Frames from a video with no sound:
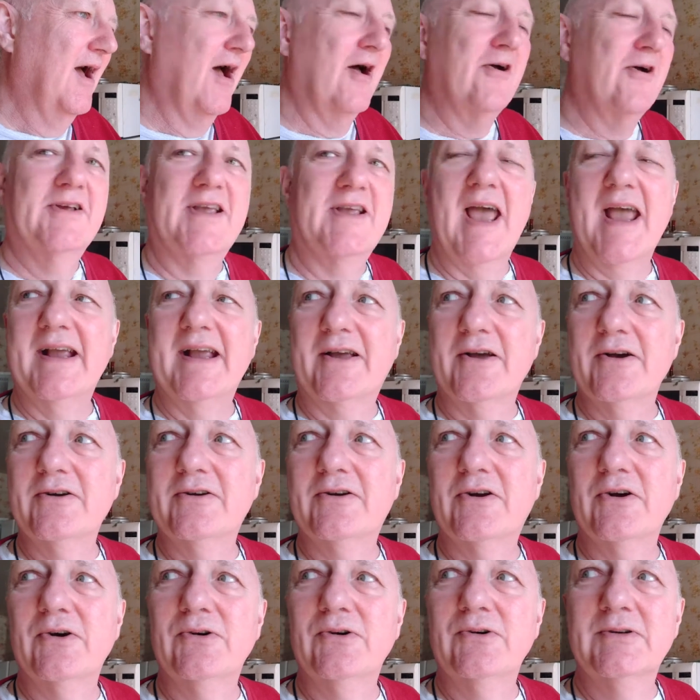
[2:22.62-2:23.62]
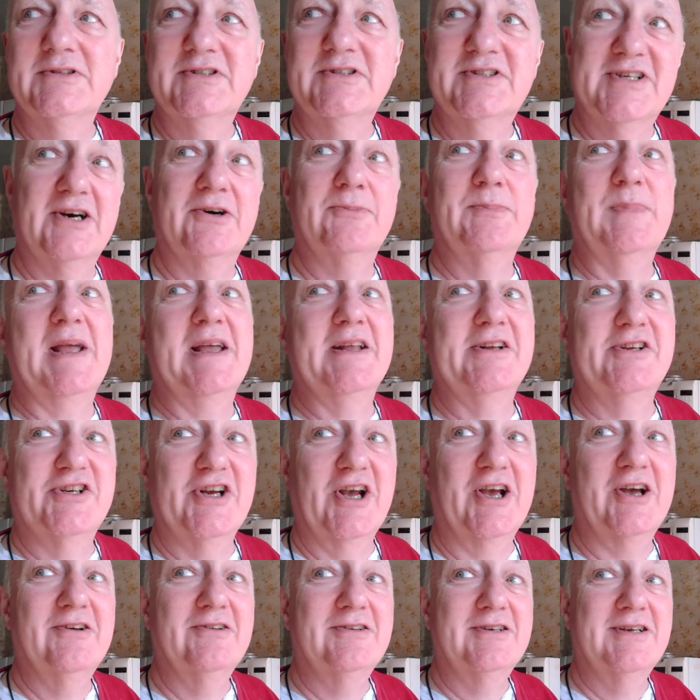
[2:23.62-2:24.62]
okay, Google, tell me a
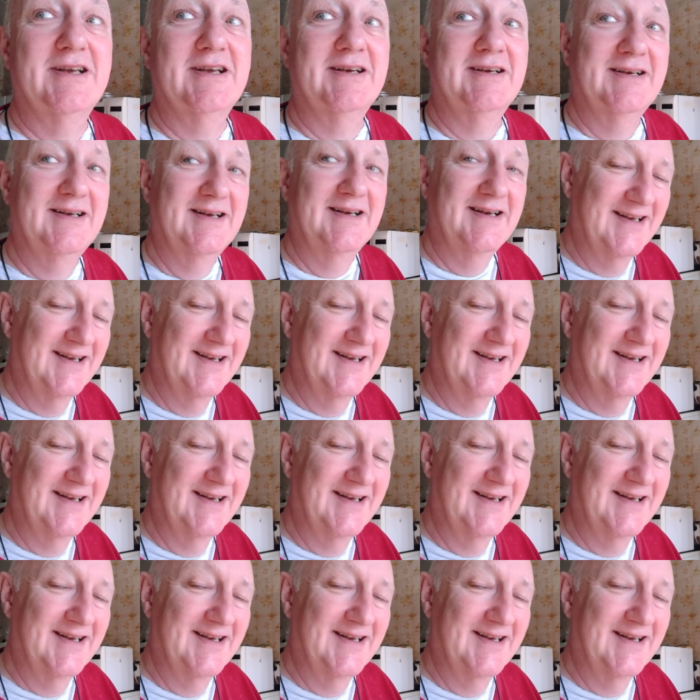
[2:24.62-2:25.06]
joke.